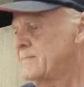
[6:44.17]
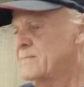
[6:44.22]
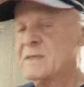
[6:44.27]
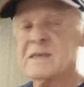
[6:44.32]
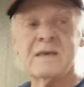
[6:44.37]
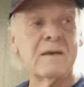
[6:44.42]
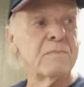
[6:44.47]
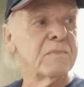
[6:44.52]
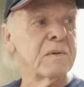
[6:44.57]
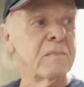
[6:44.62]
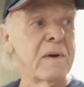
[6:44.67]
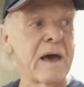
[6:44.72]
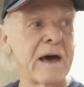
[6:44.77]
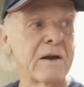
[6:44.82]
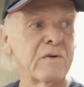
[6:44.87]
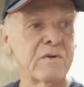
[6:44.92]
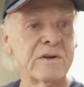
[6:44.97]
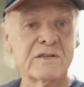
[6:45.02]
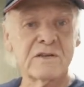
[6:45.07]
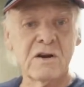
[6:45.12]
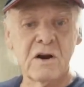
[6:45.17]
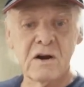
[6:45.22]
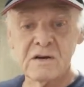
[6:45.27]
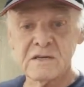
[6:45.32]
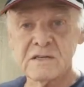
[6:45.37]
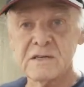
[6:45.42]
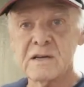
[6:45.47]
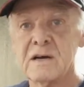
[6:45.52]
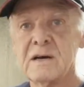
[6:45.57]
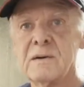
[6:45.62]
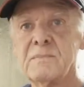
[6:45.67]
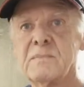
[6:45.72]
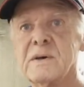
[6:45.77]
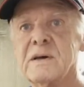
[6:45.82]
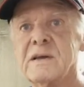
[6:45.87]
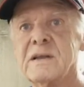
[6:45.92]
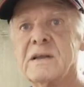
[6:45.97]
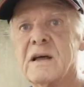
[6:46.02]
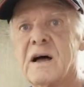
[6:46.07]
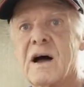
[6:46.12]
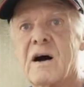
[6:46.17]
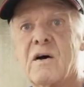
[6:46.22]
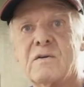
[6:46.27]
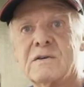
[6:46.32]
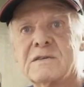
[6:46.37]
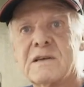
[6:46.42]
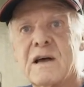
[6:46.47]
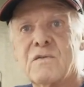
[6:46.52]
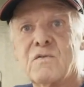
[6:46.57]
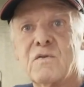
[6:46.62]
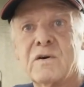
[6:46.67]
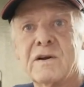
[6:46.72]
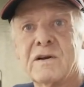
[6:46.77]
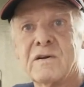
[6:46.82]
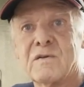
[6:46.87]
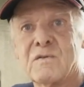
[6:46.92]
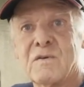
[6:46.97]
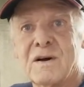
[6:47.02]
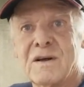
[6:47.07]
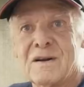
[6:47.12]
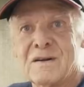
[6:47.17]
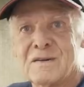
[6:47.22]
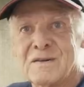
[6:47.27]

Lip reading: keep the battery charged up, and always have one in water.